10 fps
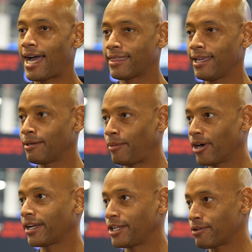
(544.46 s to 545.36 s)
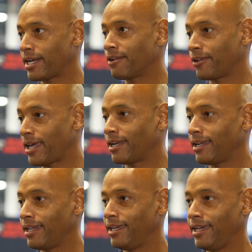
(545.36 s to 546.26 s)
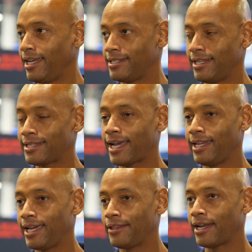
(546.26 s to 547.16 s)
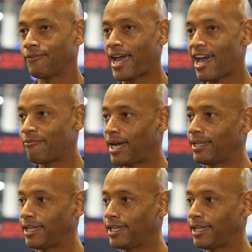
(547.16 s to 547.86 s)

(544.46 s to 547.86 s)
I think the market is ready for that. Is this idea that if I have my